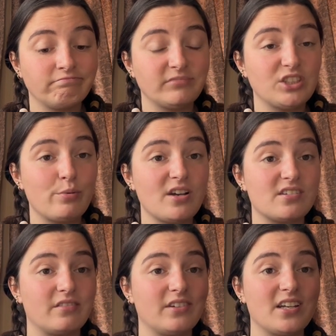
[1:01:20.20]
It's
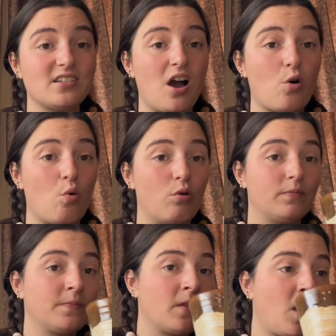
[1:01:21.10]
oppressive, and it's not cool.
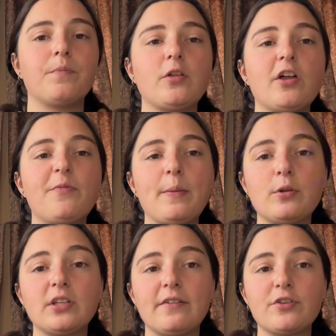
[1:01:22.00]
A lot of
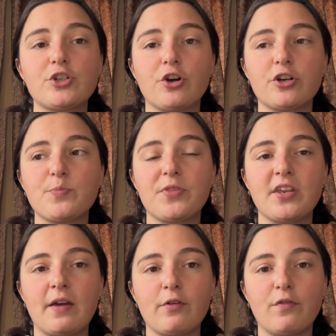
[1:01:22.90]
people leave the church, but they
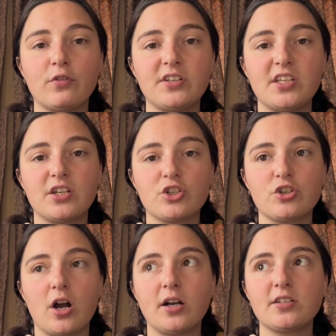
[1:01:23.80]
never fully
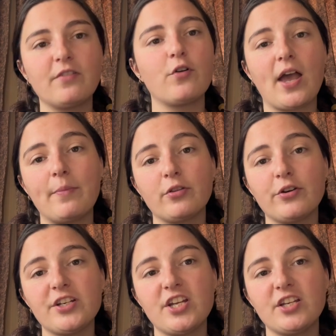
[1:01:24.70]
deconstruct. The
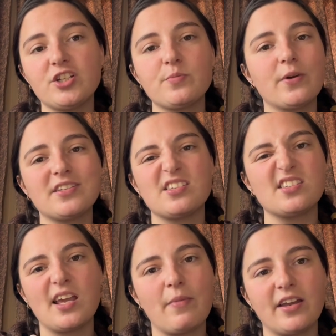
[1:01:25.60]
vocabulary changes, but it's the
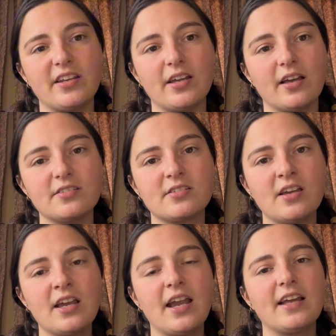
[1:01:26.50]
same ideas.
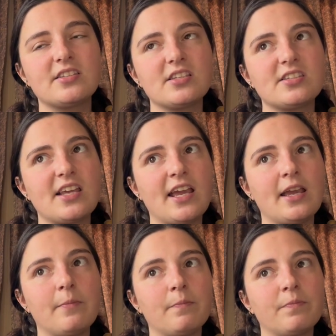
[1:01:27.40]
It's the
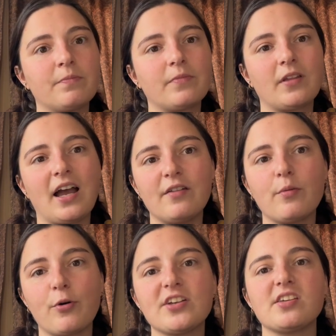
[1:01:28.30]
same kind of
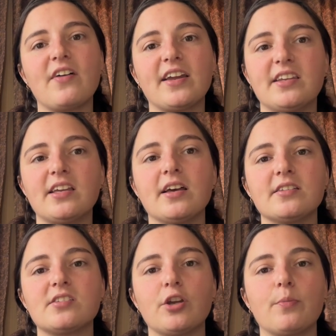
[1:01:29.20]
oppressive
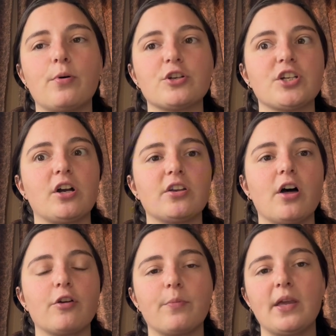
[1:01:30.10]
ideas that you're pushing onto
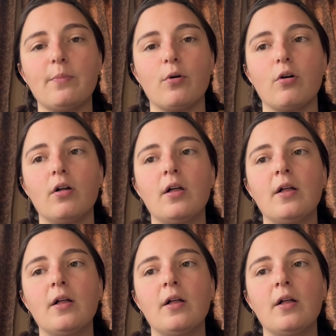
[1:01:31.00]
other people.